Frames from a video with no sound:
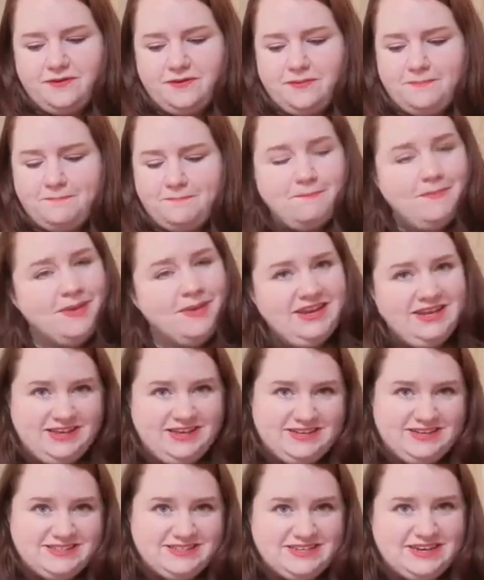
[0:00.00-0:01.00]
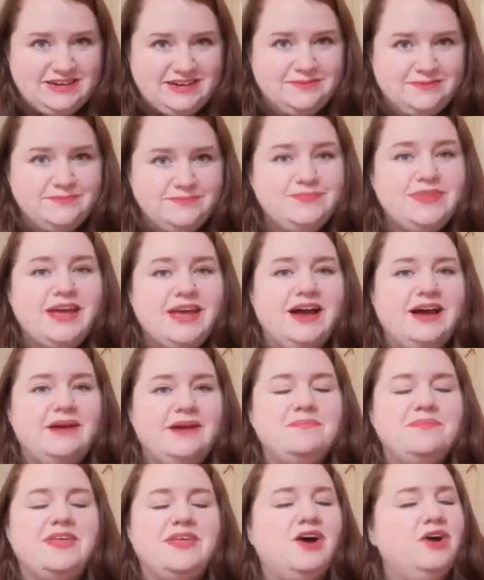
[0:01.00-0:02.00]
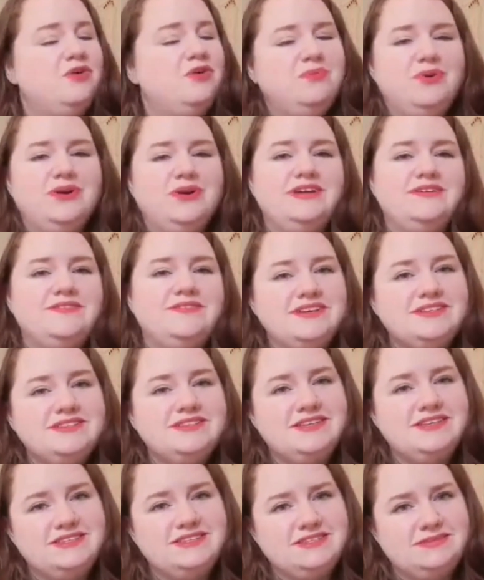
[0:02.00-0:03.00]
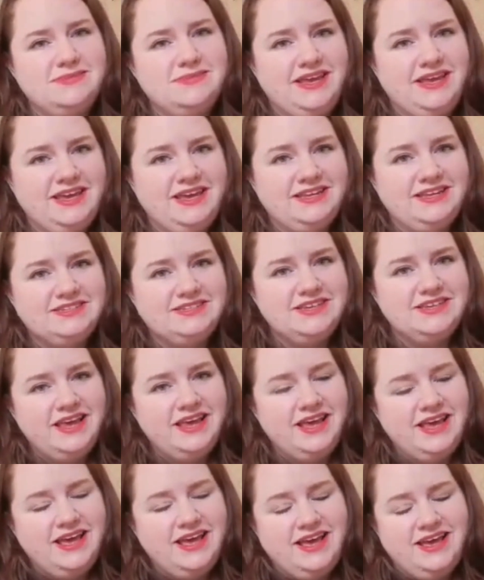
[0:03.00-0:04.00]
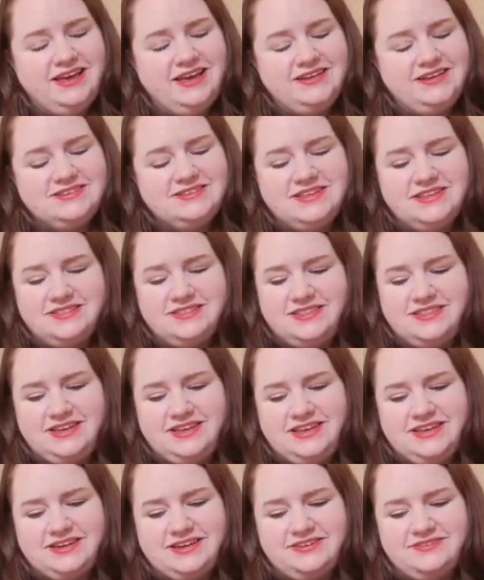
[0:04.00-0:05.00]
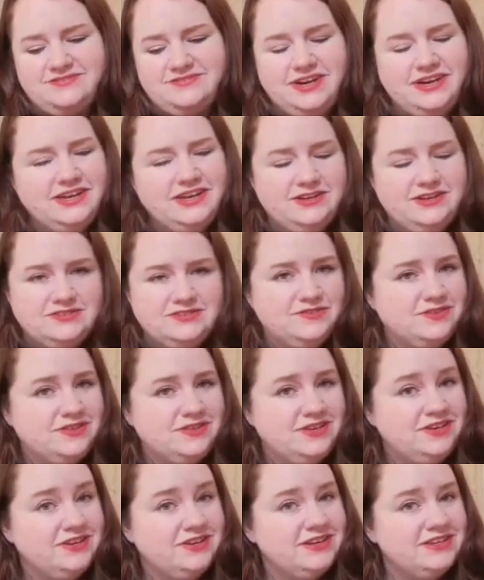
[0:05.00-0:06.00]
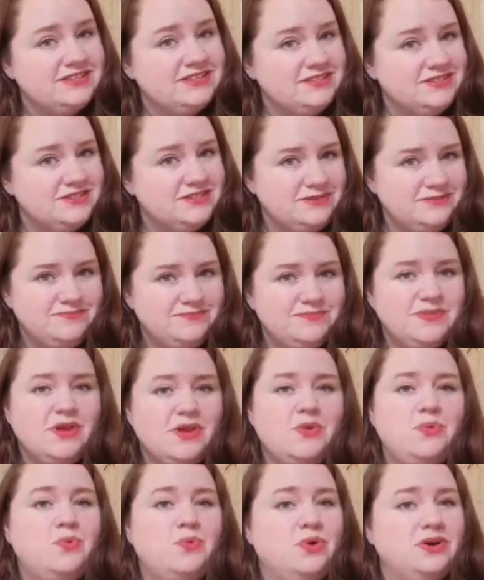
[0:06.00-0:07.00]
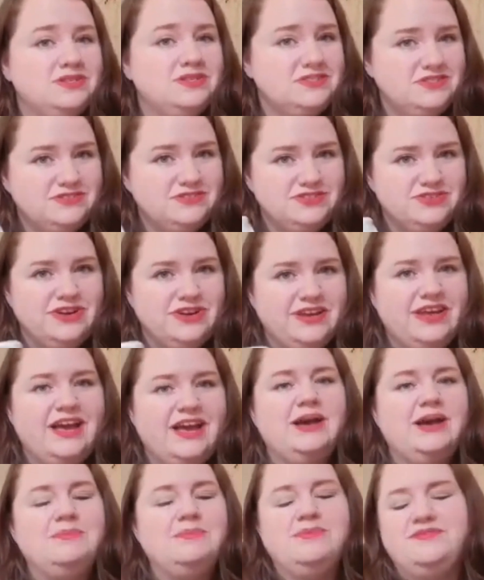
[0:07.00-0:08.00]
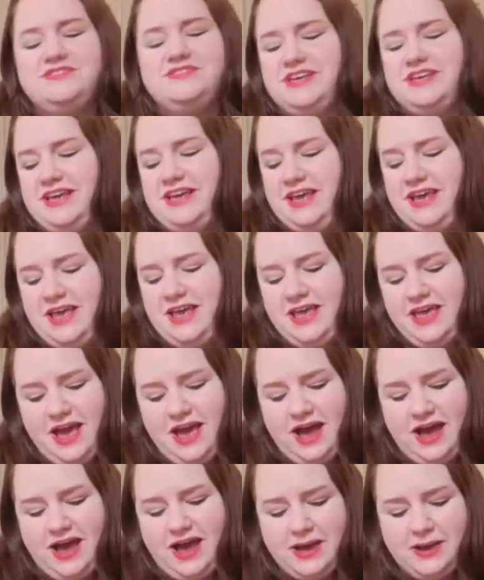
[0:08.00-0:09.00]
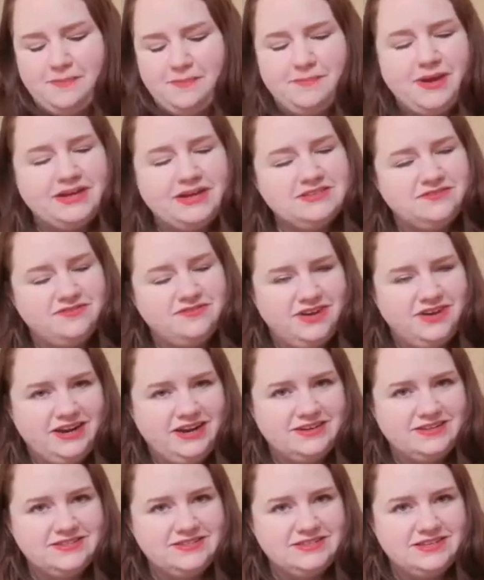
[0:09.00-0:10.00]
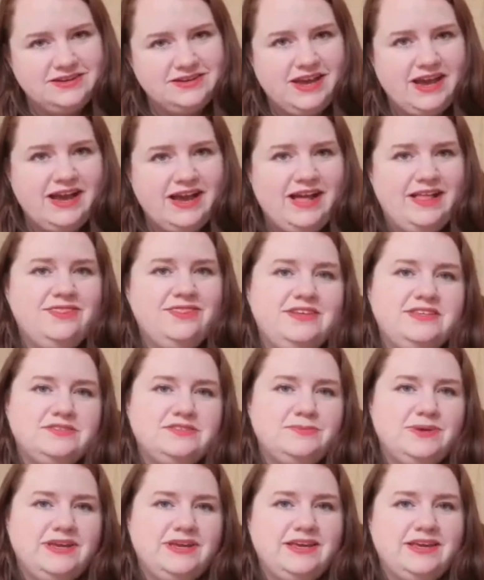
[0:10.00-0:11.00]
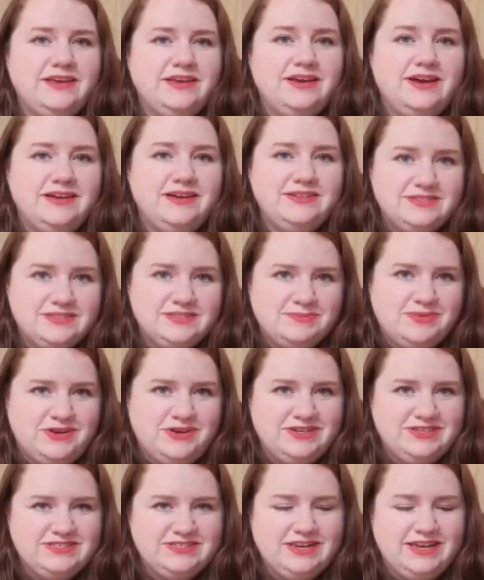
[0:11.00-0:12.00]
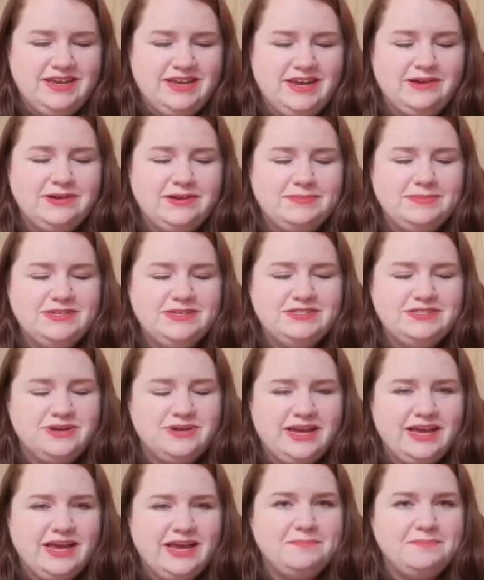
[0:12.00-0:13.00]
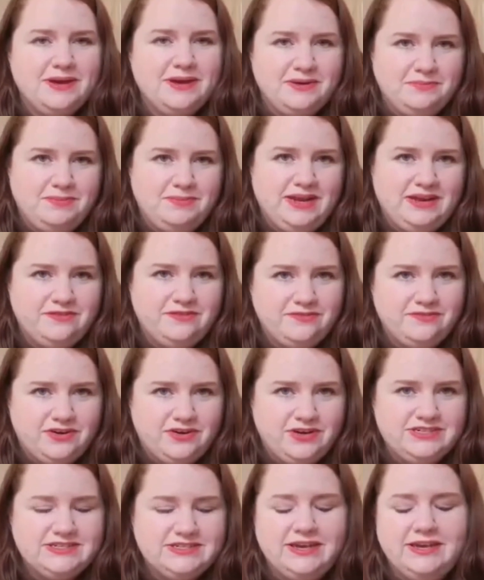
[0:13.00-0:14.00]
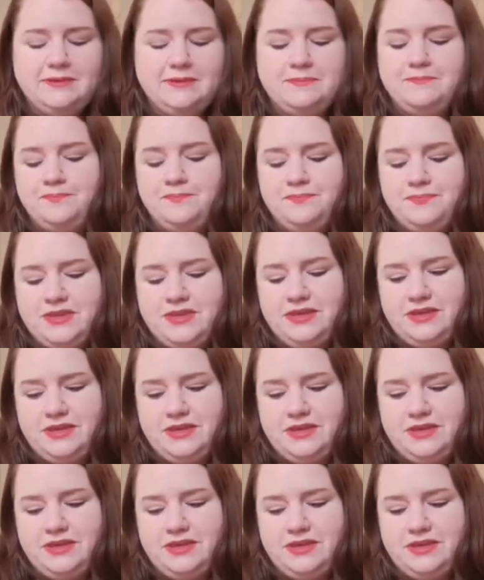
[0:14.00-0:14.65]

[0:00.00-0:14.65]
for many years now. The whole point of this is to make it something really useful that you can listen to whilst you're enjoying a cup of tea as a freelancer. And this week, unsurprisingly, I'm going to be talking about Black Friday.